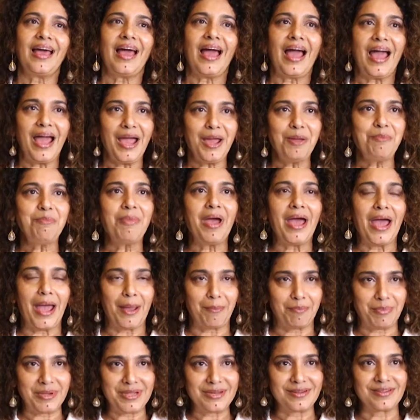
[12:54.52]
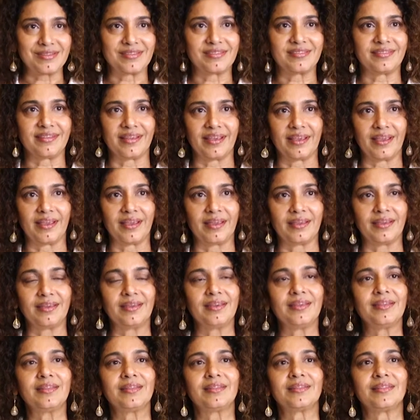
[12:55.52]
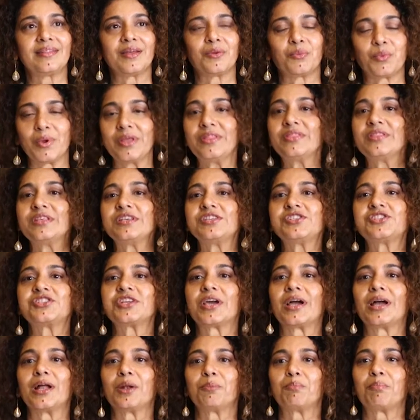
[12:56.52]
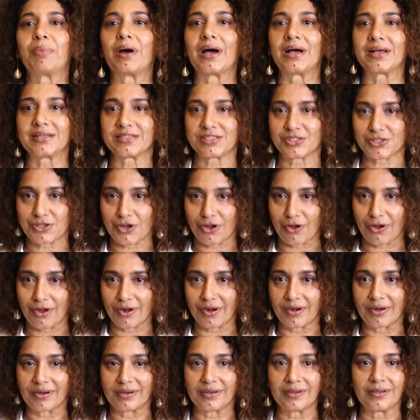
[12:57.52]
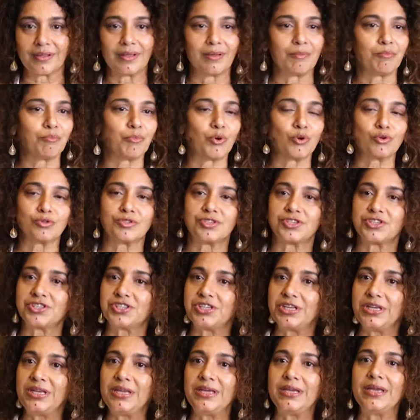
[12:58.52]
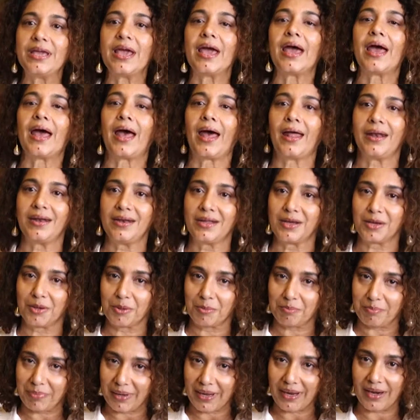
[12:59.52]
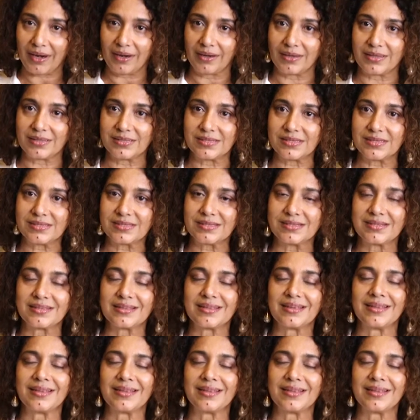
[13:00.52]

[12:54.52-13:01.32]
I'm happy to say that when this child passed on, both she and her parents